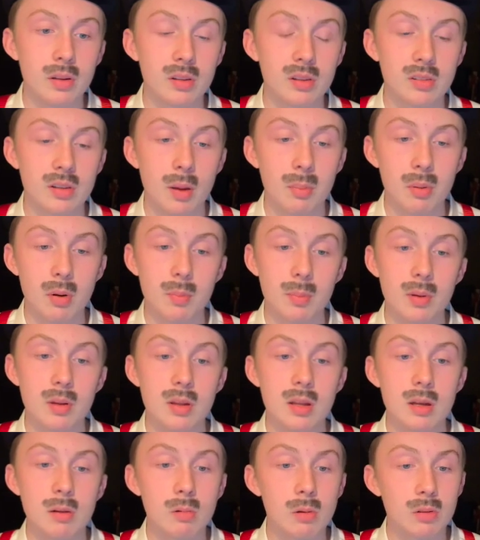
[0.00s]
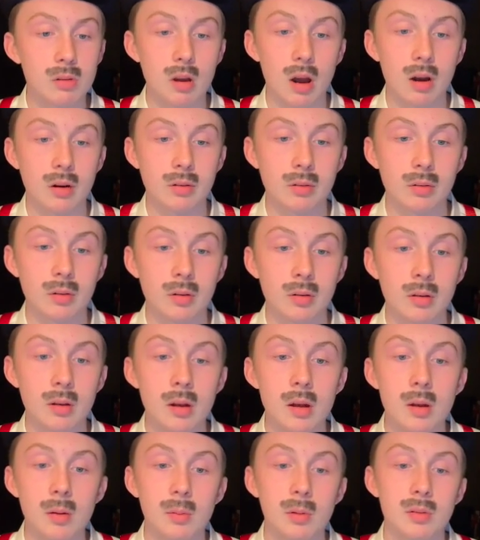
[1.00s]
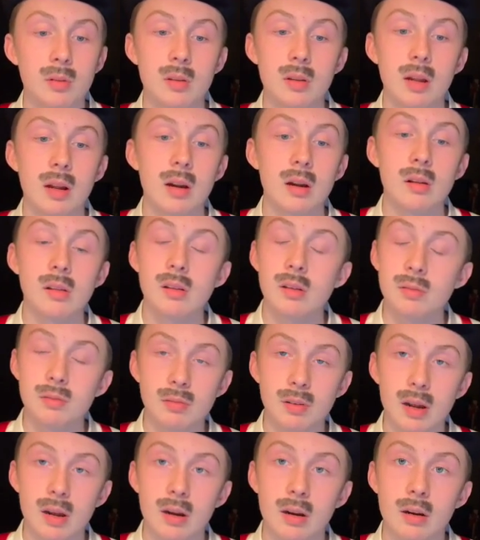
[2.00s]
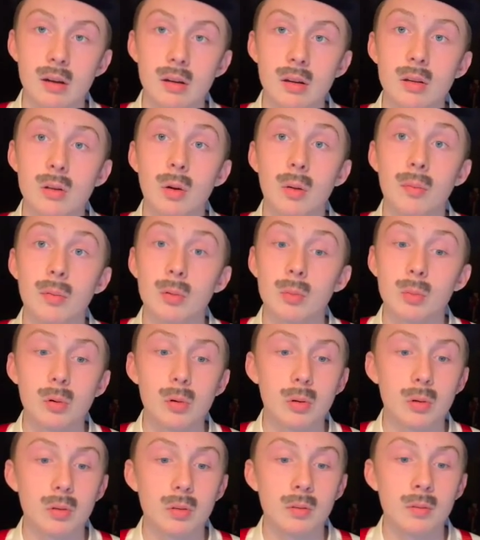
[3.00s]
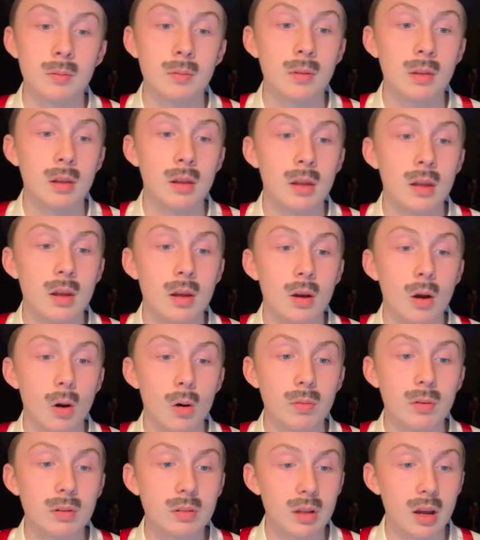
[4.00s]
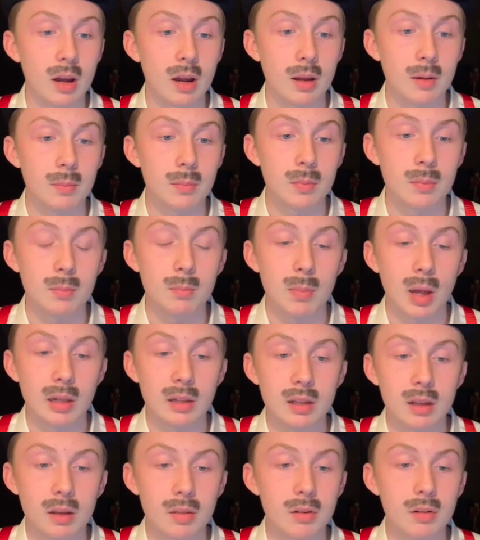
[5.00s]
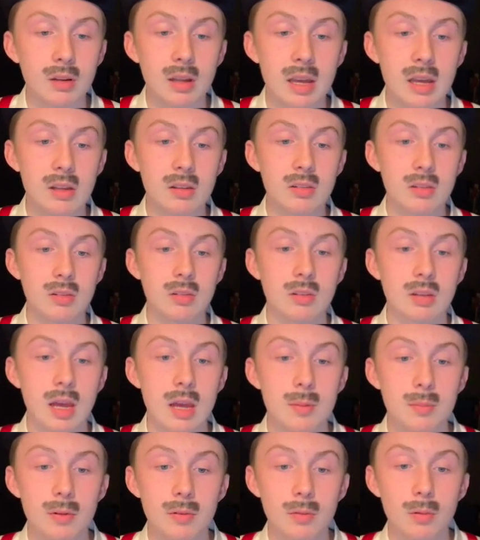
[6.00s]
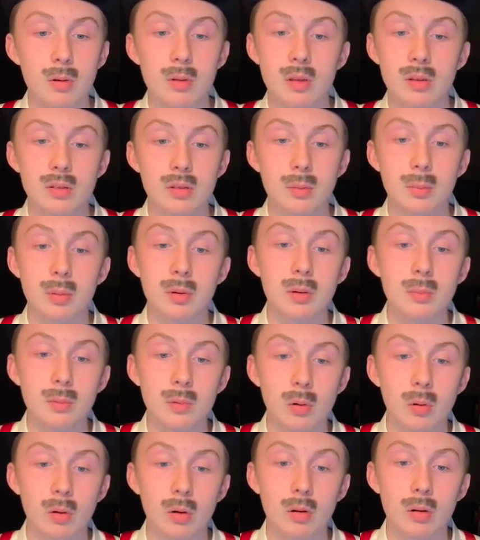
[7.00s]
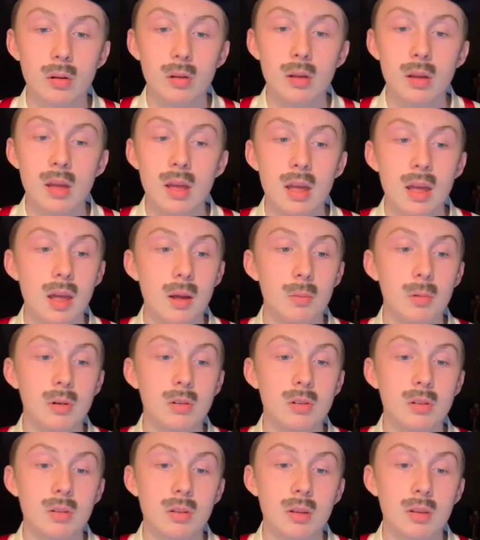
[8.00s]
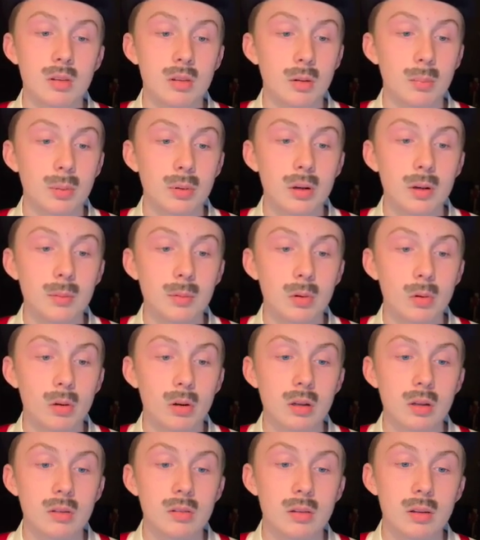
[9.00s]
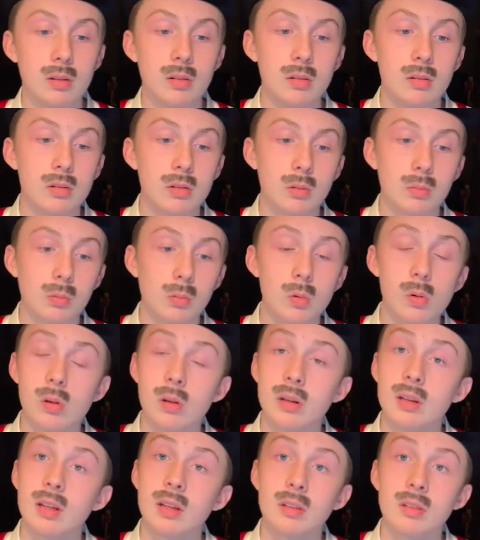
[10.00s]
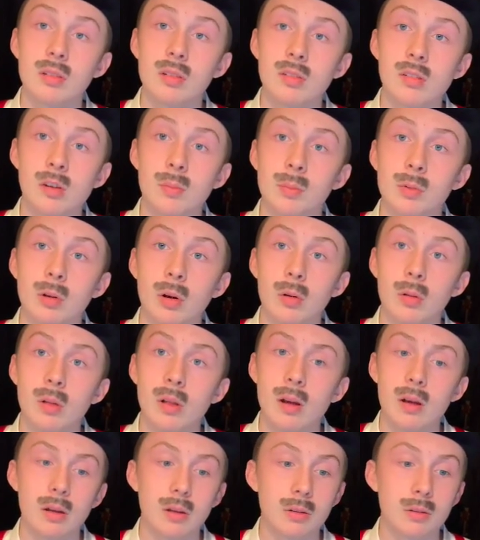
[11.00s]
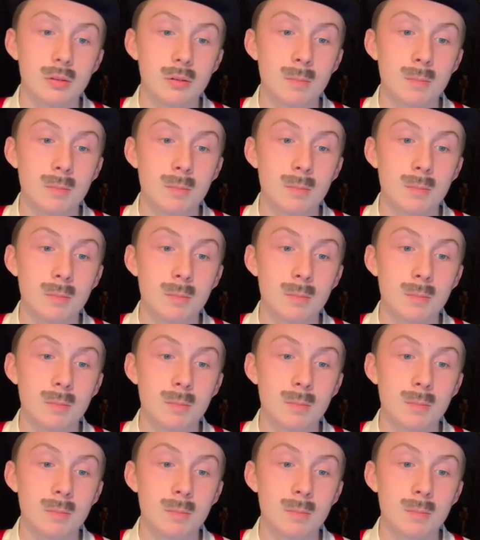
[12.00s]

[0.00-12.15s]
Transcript: separate but equal doctrine was inherently fair and overruled. Over time, many other cases came before the Supreme Court in which the Supreme Court continued to rule against the Jim Crow laws.